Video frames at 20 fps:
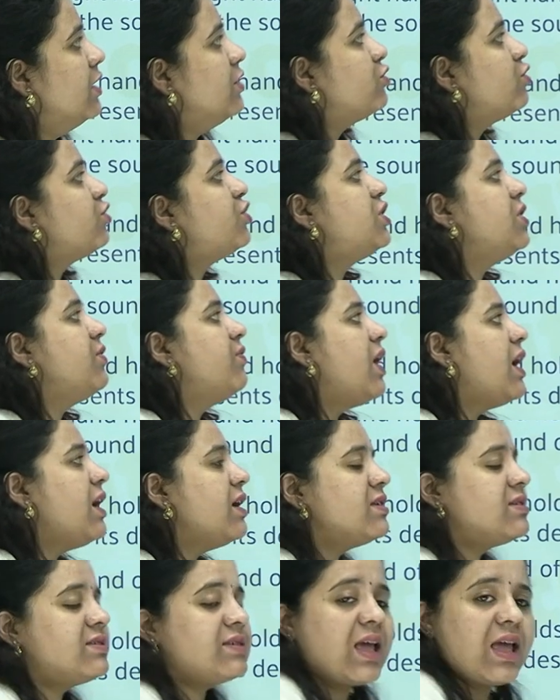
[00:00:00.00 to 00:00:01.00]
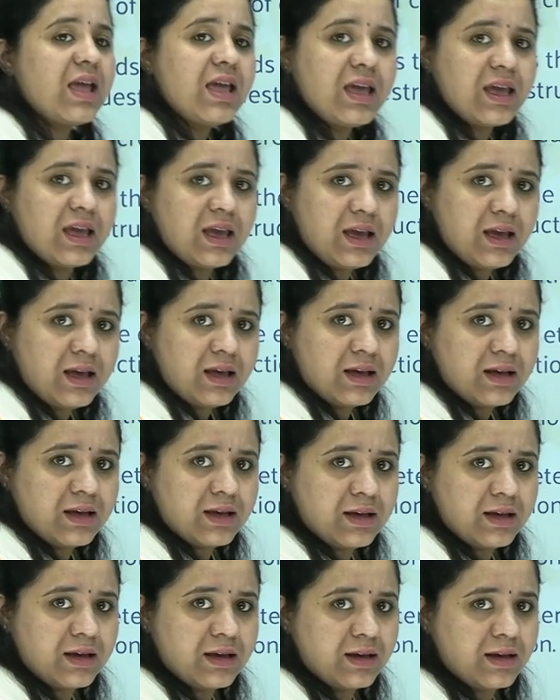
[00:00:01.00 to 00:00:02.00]
So Shiva is saying,
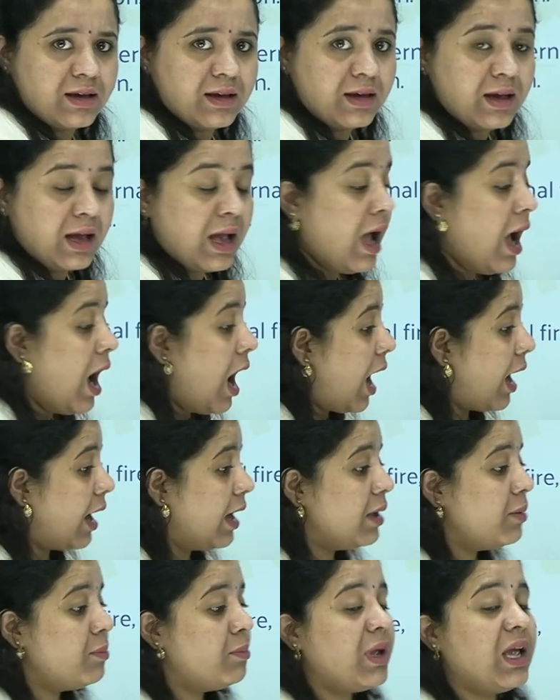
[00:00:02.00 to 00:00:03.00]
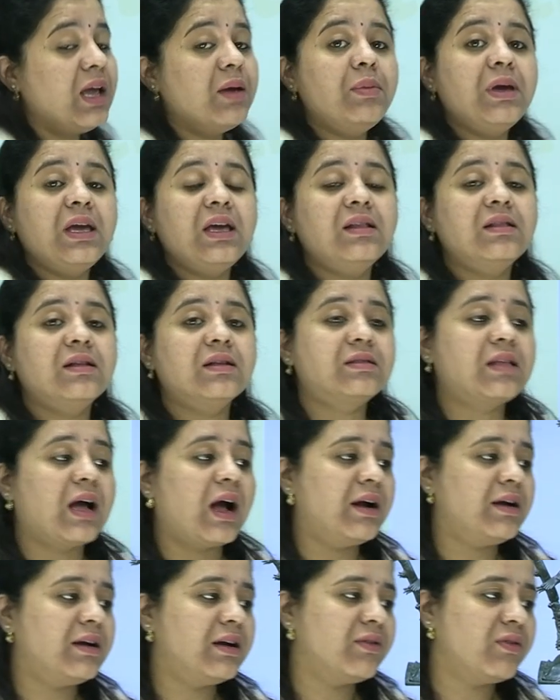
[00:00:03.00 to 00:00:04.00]
I may be in the
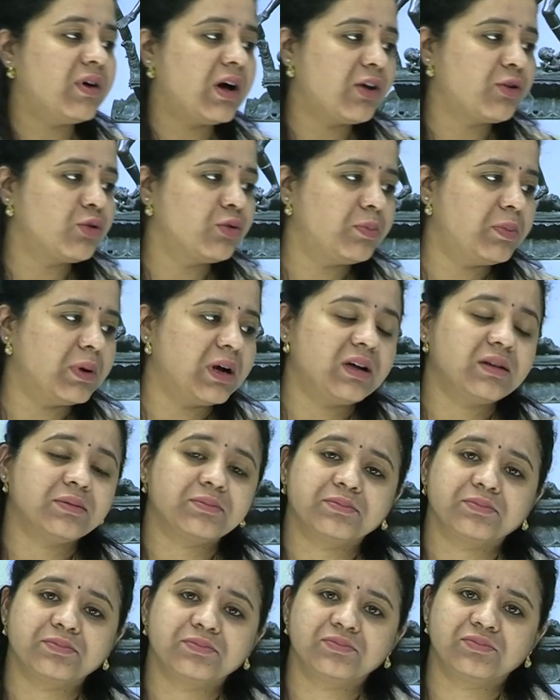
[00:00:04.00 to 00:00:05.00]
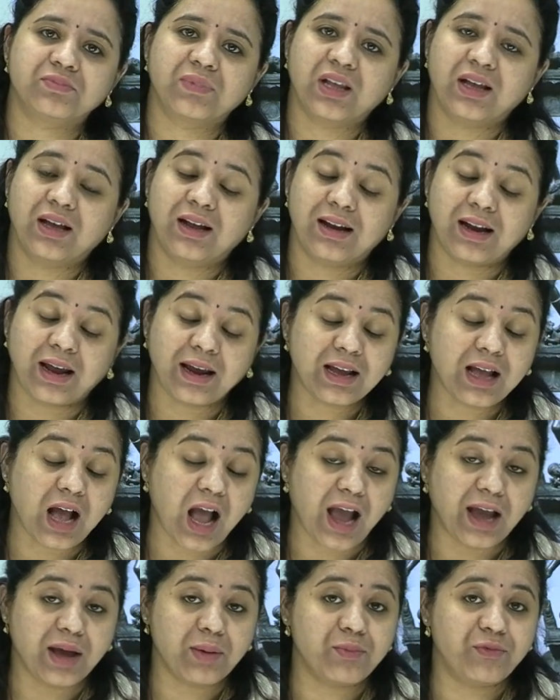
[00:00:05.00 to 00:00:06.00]
Tandava Rupa, like
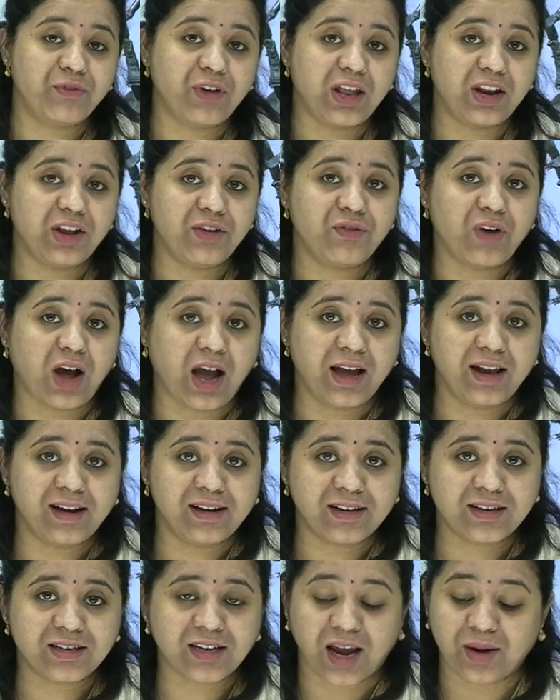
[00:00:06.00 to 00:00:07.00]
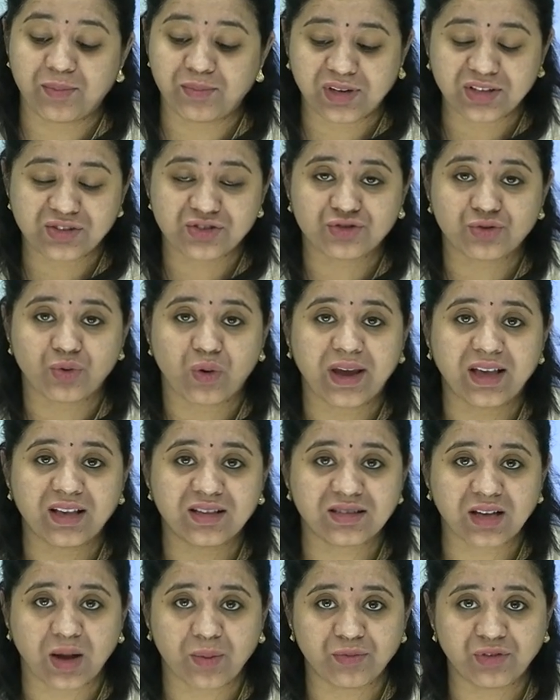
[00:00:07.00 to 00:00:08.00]
I am very violent, I am destroying
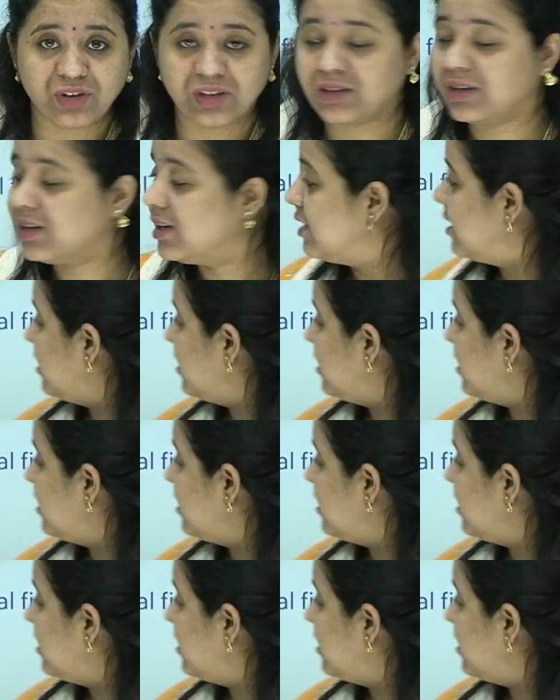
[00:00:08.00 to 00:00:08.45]
someone.